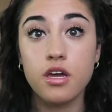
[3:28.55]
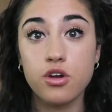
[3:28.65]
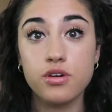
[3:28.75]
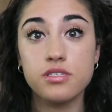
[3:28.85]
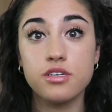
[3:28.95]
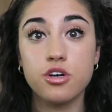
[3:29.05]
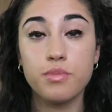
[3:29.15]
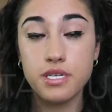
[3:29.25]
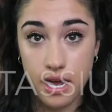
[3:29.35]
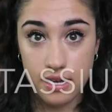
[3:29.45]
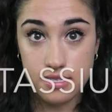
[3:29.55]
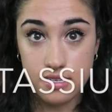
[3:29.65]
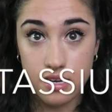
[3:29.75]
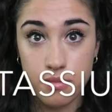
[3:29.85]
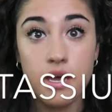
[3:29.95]
increasing your
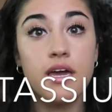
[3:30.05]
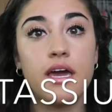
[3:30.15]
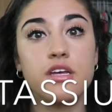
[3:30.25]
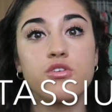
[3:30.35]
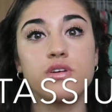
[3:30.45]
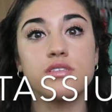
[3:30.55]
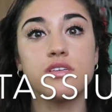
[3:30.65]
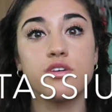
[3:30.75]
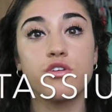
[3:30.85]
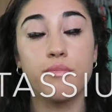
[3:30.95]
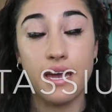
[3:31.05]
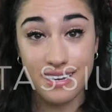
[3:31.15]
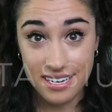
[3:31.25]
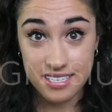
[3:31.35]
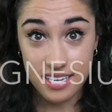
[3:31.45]
potassium, and increasing your
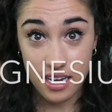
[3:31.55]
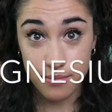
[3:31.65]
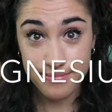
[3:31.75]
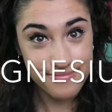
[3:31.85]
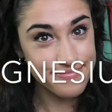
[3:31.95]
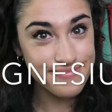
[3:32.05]
magnesium.